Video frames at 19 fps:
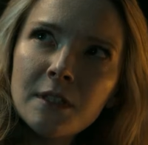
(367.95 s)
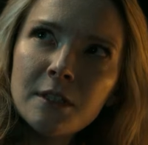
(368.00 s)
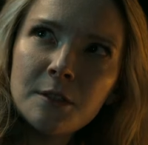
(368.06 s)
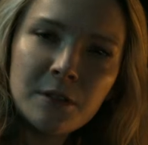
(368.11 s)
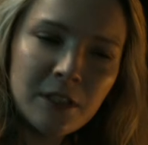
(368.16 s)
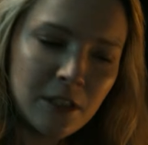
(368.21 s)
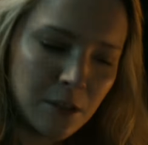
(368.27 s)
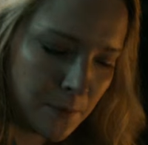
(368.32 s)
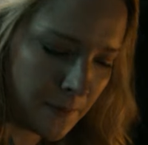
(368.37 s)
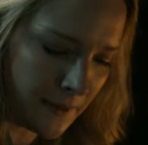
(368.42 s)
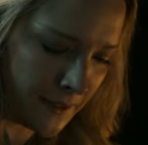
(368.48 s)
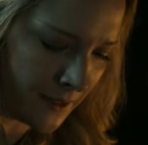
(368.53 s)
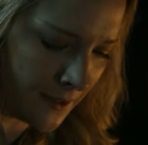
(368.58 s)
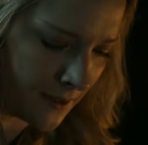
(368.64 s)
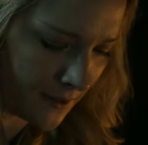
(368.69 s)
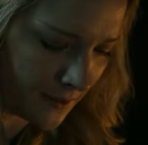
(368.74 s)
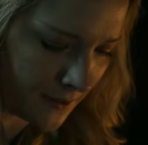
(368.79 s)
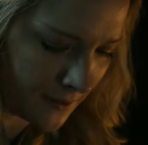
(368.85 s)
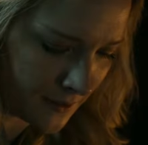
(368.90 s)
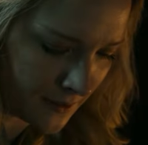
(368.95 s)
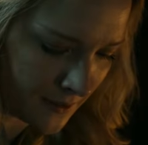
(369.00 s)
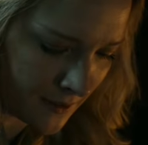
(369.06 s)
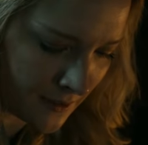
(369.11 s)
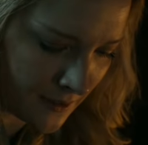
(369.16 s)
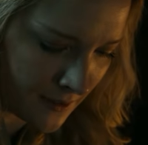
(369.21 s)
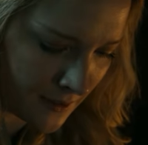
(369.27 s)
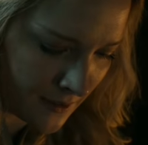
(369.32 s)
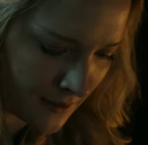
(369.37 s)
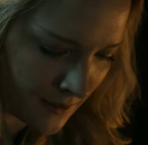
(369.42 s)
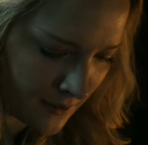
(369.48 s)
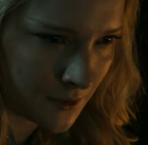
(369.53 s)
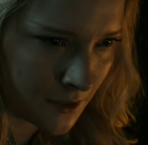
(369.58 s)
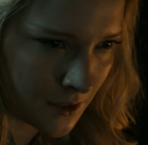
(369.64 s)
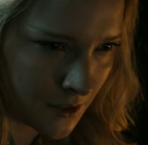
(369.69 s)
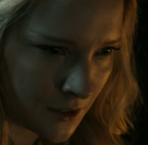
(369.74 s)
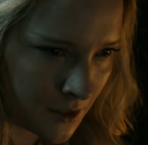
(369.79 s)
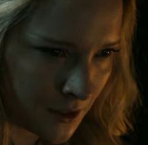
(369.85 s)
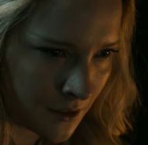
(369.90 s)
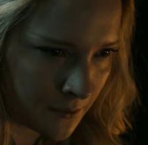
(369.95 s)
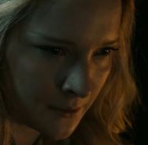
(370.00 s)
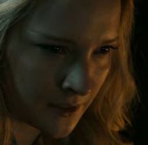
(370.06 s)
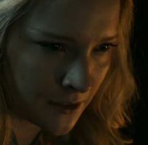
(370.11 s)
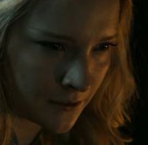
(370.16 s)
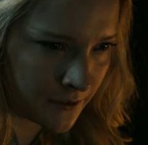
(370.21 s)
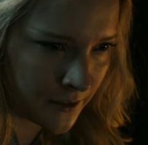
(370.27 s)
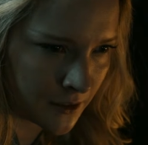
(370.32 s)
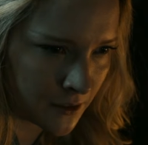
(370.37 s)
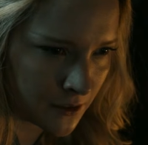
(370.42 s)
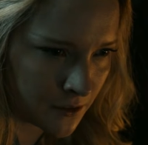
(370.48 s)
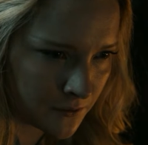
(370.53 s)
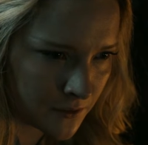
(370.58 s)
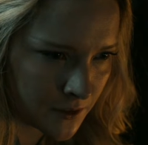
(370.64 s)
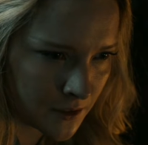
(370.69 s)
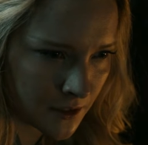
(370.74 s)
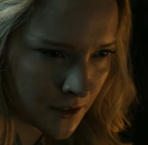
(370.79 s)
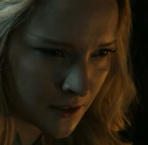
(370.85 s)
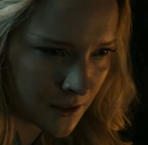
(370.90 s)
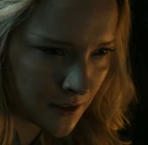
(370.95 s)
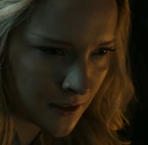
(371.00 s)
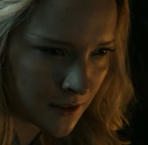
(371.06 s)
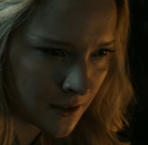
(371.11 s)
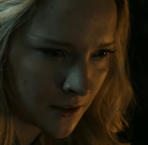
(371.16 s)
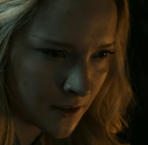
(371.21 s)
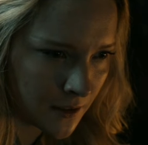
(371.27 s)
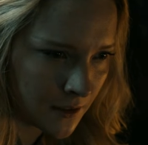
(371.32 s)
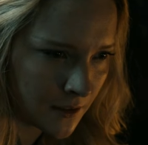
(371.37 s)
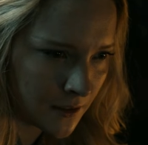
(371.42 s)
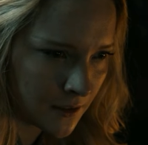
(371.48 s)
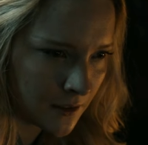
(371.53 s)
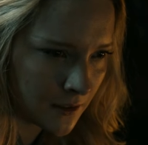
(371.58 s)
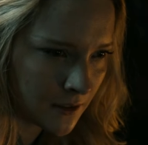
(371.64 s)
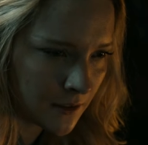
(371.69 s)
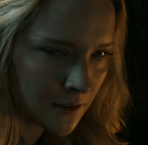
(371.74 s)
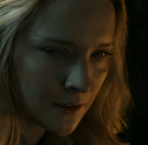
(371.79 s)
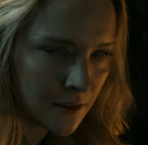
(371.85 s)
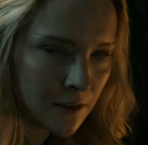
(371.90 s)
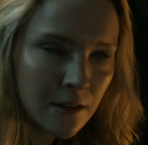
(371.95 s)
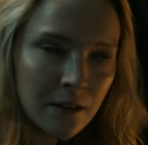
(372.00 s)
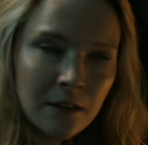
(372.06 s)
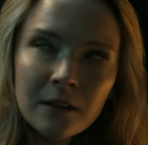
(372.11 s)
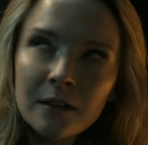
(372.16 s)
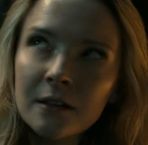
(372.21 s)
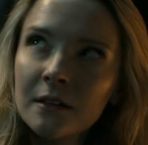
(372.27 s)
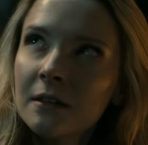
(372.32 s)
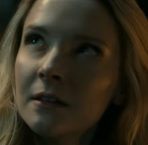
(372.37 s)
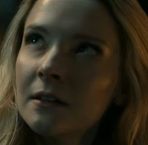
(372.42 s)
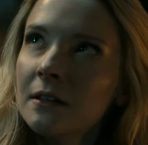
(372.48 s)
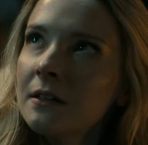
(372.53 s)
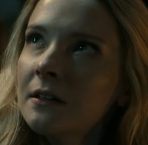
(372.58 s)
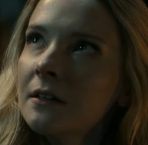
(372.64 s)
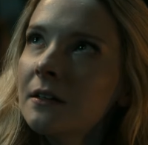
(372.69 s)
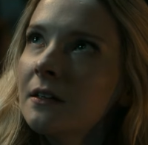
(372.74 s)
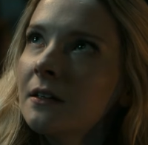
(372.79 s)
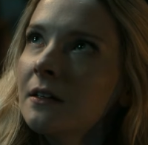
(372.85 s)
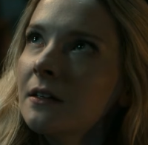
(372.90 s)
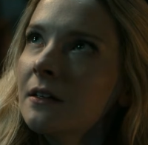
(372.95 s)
how Halbrand is actually Sauron and that Elrond is heading back to Eregion with a ring of power and shit.